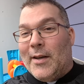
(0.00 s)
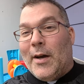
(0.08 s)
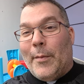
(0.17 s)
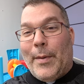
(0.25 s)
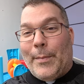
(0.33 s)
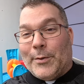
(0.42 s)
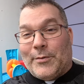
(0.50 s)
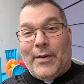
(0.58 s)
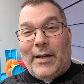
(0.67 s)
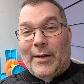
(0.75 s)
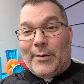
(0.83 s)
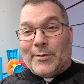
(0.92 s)
of people's
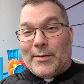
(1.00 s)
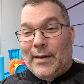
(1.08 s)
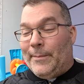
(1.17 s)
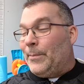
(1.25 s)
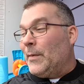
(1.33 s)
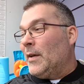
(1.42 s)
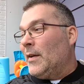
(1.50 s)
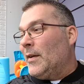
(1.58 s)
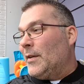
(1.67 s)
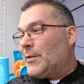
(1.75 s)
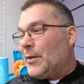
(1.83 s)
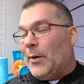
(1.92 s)
videos, right?
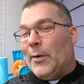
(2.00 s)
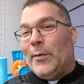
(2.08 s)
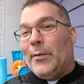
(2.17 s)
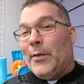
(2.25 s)
So